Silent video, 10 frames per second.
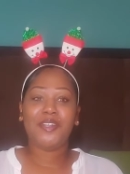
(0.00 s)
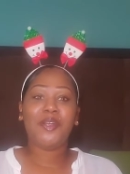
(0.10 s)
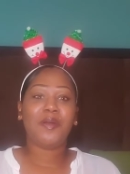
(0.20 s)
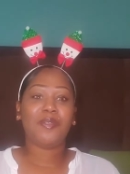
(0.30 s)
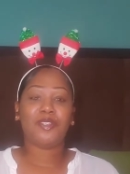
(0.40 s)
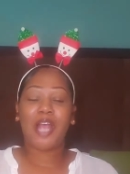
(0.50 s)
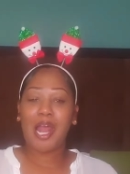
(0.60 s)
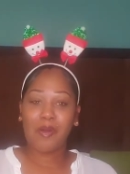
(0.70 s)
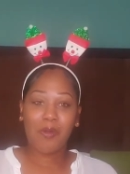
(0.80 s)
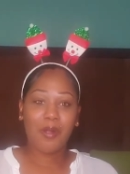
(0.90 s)
you know, was
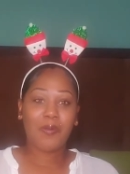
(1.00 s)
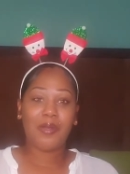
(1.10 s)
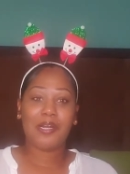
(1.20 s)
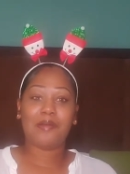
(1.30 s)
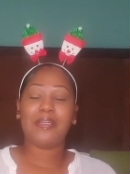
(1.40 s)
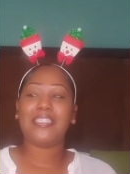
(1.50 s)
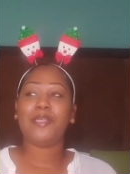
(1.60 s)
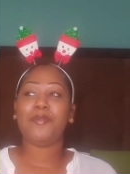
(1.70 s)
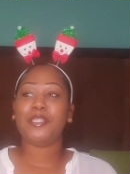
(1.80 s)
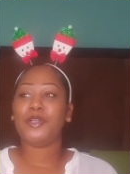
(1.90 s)
trying to work with him because
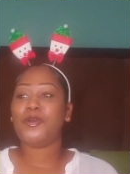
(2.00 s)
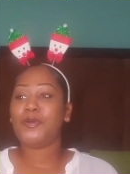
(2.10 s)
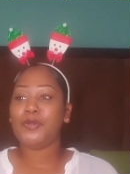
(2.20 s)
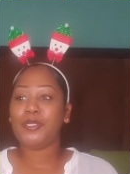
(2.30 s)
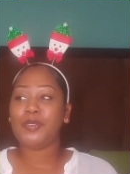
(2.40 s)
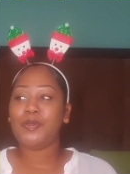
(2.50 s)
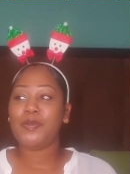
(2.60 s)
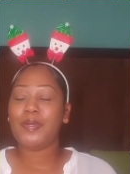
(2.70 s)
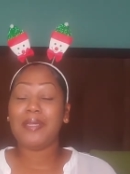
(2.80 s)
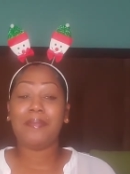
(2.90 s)
he was a cool
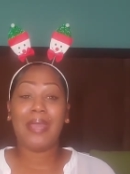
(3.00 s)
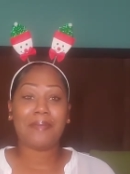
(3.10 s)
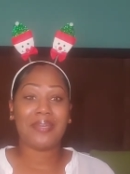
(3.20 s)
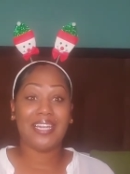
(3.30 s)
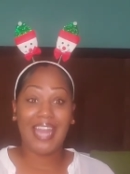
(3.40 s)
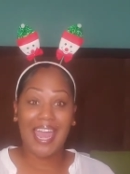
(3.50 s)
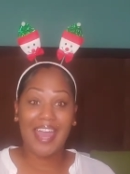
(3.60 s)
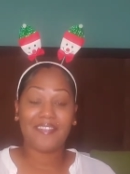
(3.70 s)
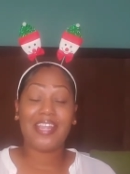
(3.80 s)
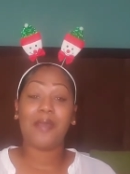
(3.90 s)
dude. He made me
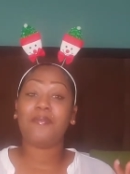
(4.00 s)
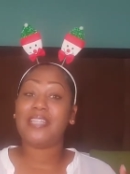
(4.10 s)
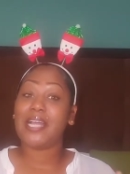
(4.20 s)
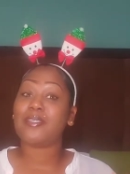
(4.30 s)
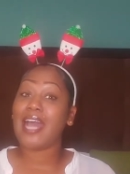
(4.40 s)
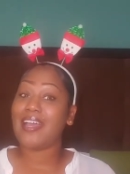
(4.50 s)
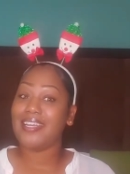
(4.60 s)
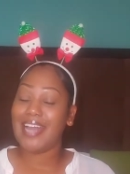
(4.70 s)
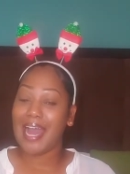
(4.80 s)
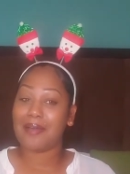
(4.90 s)
laugh. That That's how he
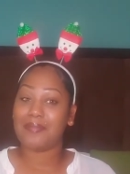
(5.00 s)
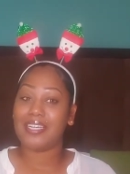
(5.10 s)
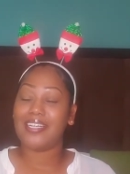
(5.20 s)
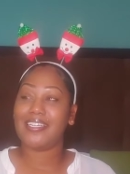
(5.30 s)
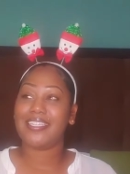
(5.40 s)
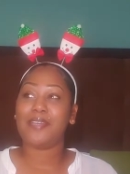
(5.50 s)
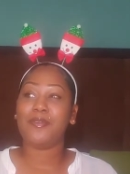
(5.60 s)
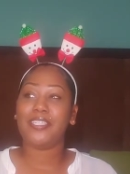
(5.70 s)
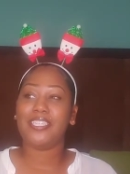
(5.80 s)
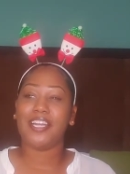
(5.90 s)
got me because he
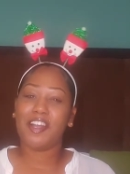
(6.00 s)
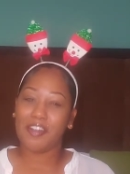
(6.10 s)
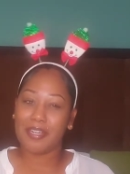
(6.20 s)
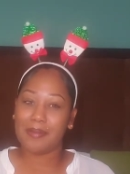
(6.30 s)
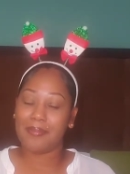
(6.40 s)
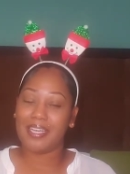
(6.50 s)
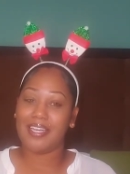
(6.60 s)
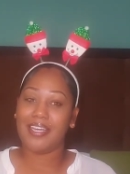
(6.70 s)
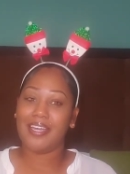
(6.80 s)
was younger than me.